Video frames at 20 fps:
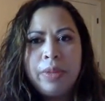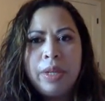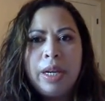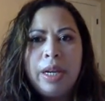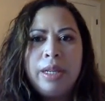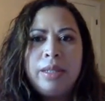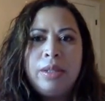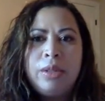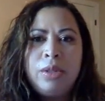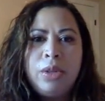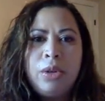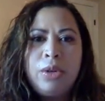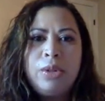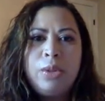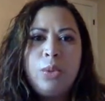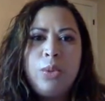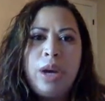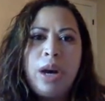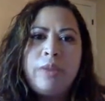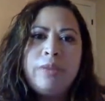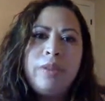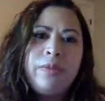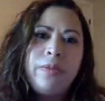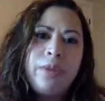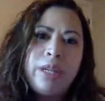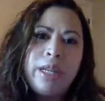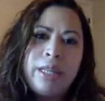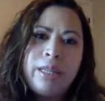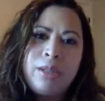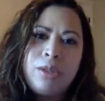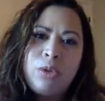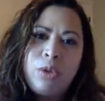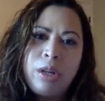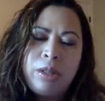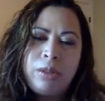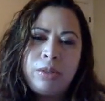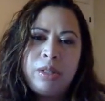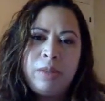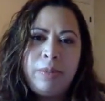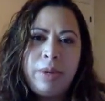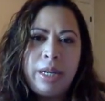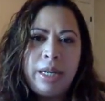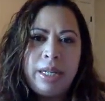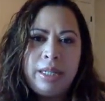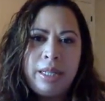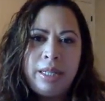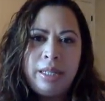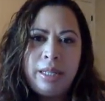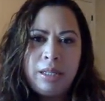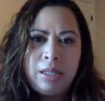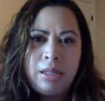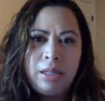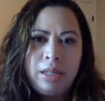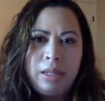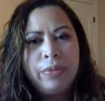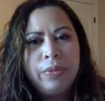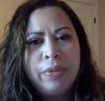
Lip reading: As adults, we often forget the struggles of being a teenager.